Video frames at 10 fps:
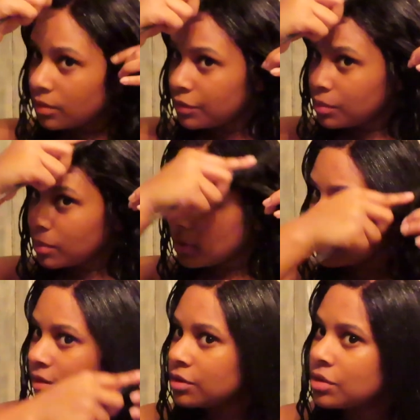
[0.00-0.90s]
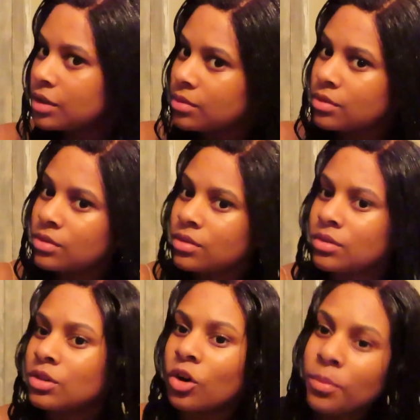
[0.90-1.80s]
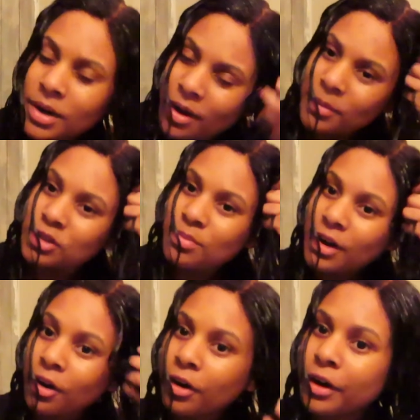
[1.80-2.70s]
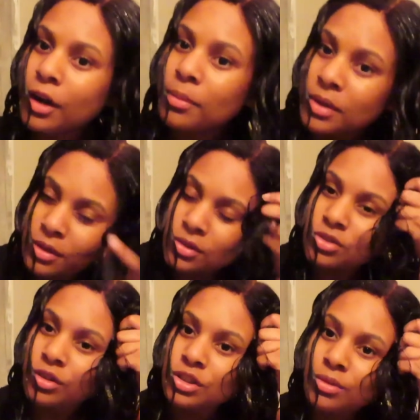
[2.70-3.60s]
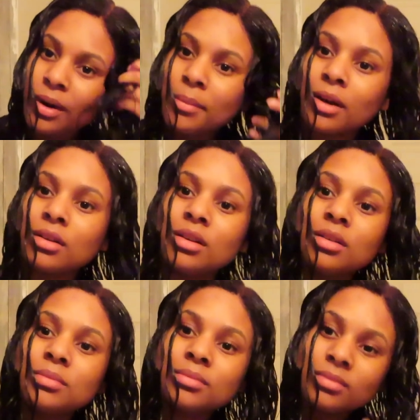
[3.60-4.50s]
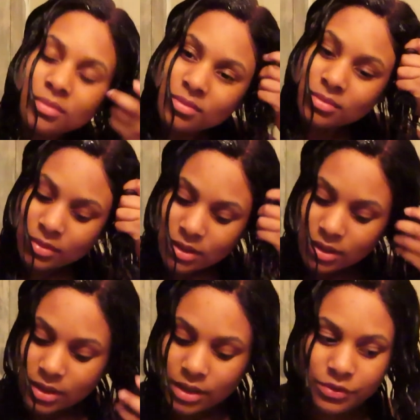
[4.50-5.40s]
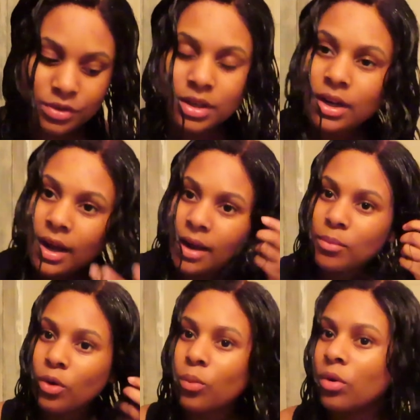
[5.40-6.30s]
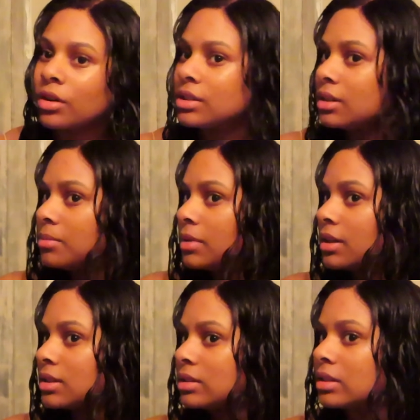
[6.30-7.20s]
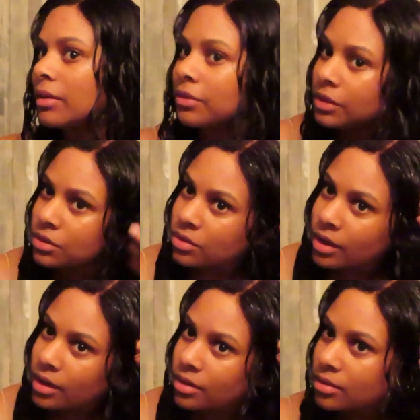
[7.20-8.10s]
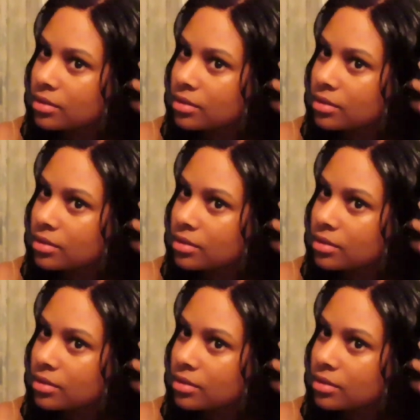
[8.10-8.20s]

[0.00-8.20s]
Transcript: If you want, you can comb it out, but you better hurry up and scrunch it right back up. If you need to add more water to the mix, definitely do that.